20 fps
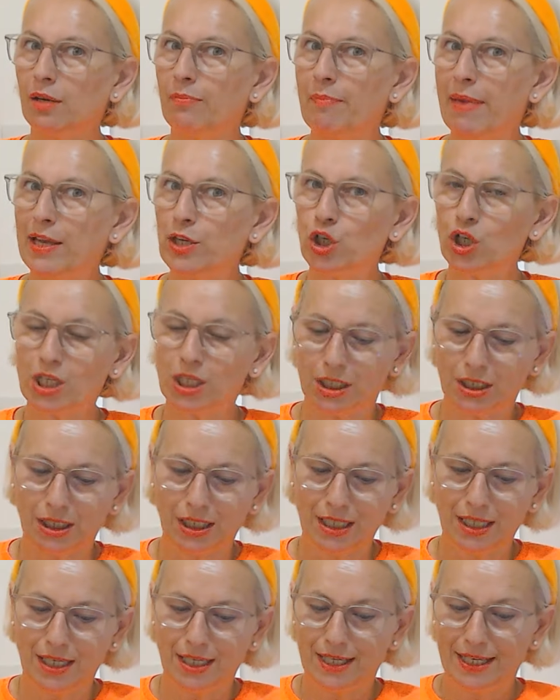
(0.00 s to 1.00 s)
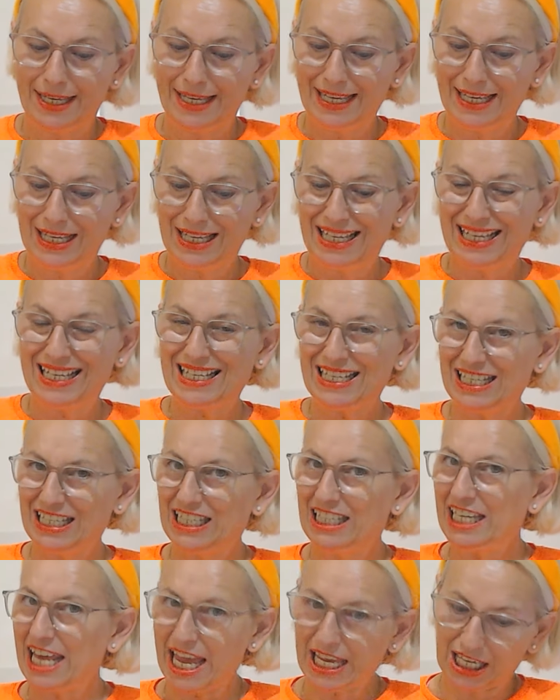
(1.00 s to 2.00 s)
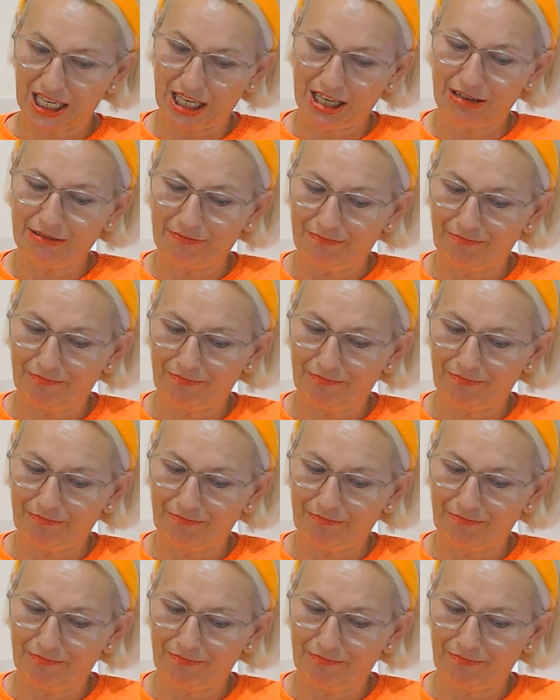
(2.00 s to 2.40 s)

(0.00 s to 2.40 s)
magical deck.